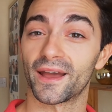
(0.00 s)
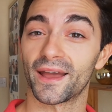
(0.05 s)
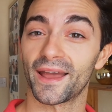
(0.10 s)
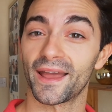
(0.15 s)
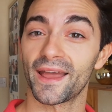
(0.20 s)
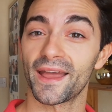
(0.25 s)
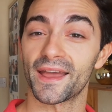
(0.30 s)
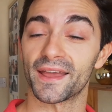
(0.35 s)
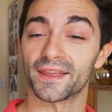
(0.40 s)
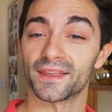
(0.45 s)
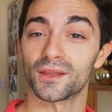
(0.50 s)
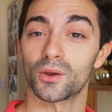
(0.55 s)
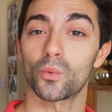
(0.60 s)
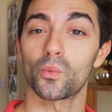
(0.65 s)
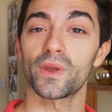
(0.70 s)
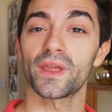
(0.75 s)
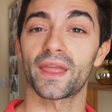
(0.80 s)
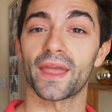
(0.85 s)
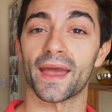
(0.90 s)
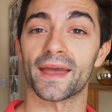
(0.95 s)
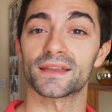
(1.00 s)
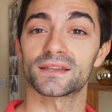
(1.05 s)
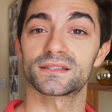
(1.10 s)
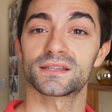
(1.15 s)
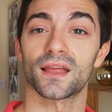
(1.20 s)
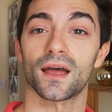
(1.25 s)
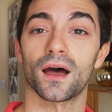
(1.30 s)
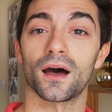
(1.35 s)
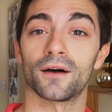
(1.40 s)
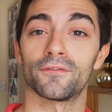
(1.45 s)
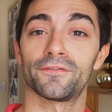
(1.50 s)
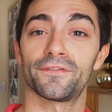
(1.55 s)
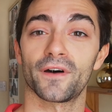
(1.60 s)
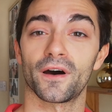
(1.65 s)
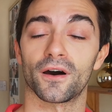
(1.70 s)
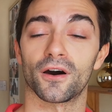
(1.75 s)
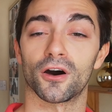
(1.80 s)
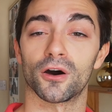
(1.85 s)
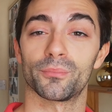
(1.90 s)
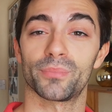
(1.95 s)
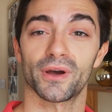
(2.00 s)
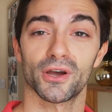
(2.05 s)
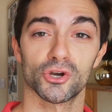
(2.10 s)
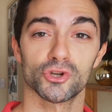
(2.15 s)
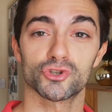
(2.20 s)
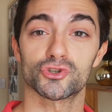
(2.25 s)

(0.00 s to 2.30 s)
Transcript: A, we get a verb.